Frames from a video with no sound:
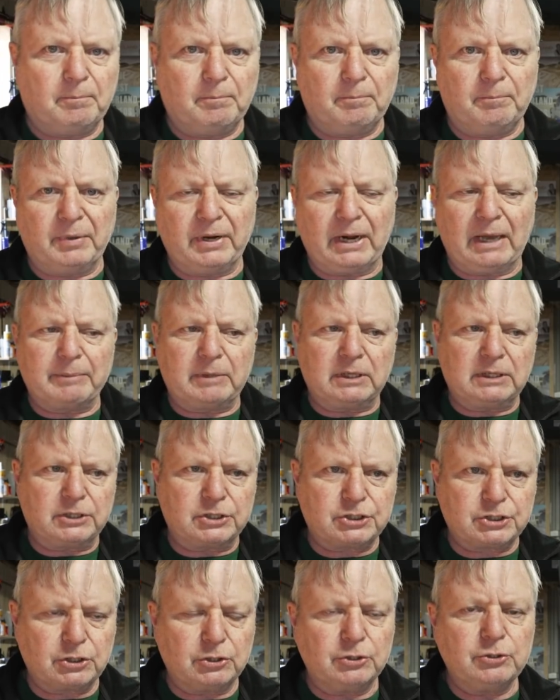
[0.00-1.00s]
But I'm going to
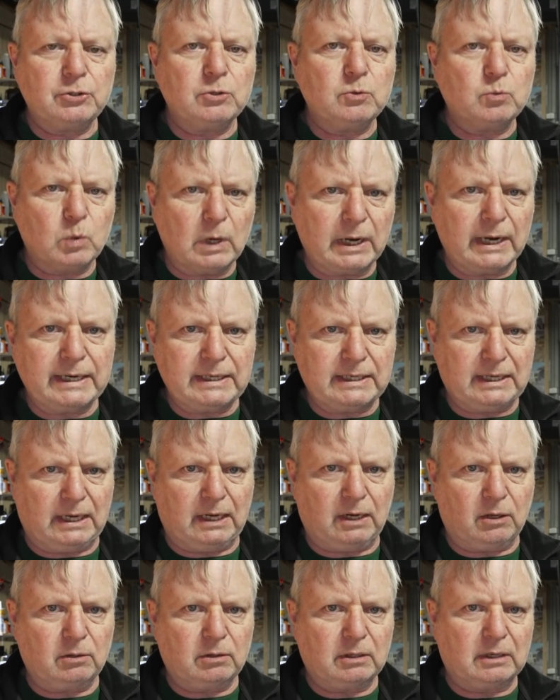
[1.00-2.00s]
show you why
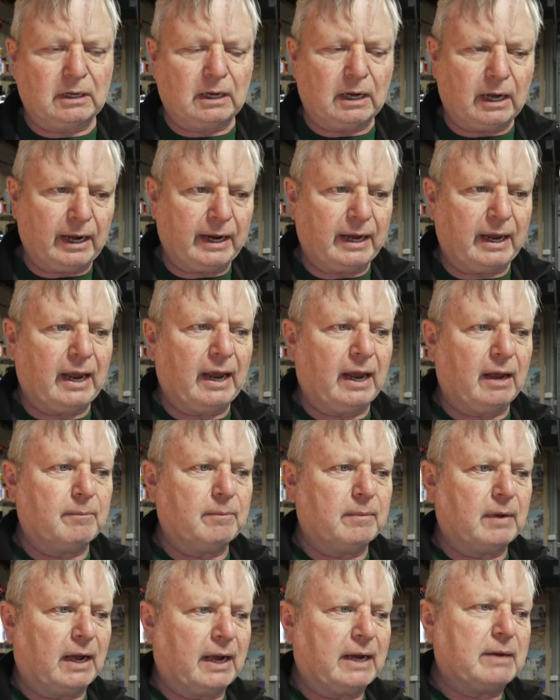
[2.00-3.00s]
now I
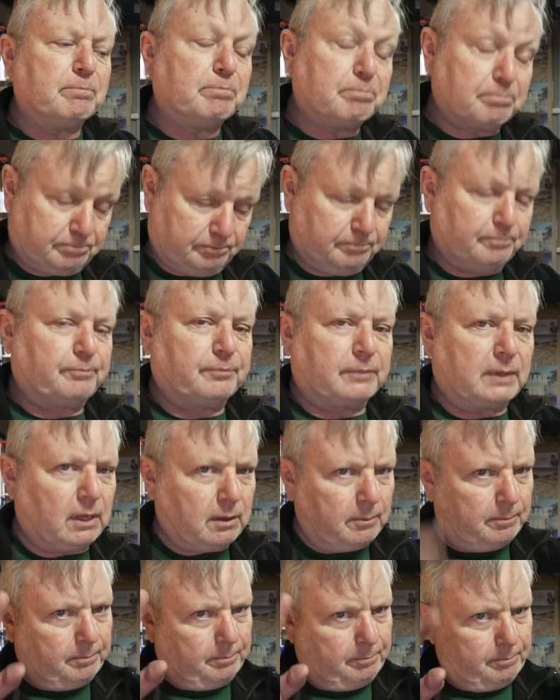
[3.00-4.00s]
am a
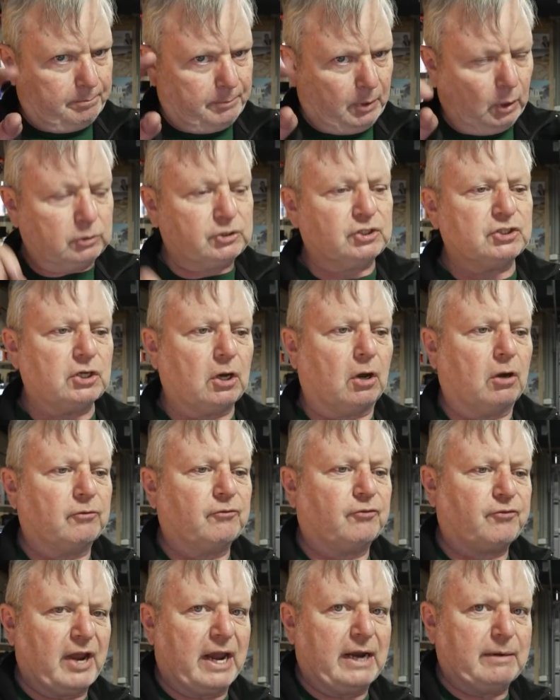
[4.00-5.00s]
bolted on
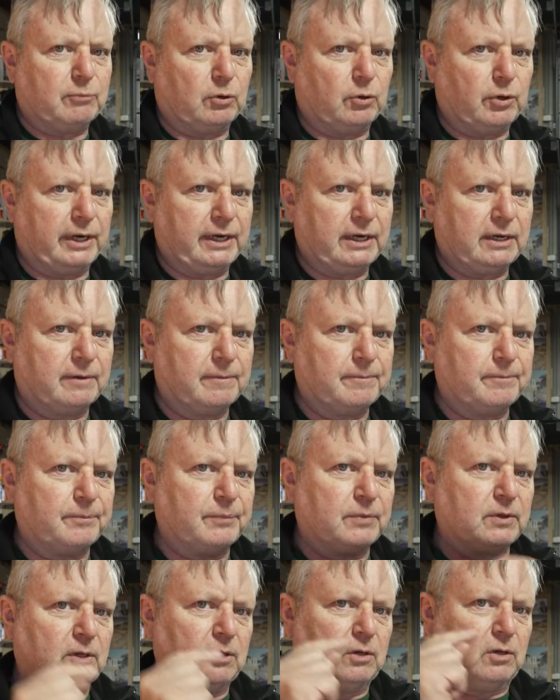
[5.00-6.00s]
fanboy
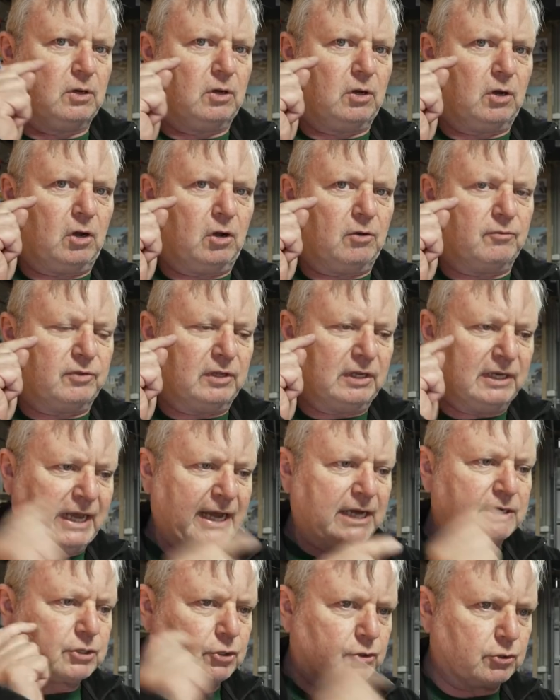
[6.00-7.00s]
of the
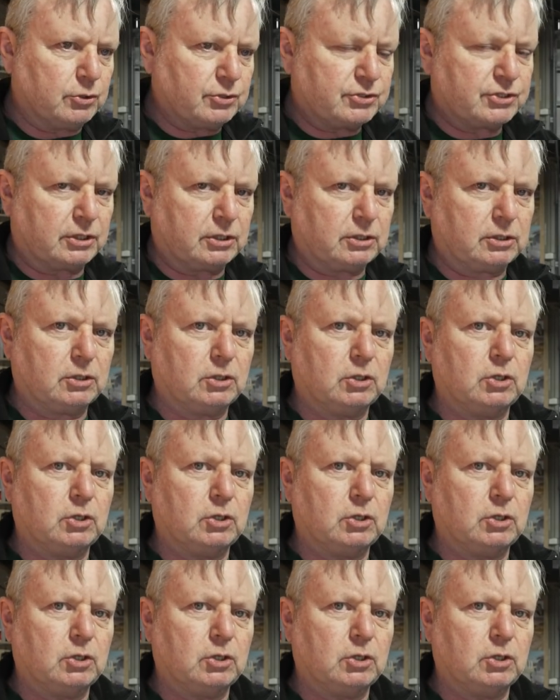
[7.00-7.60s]
Land Cruiser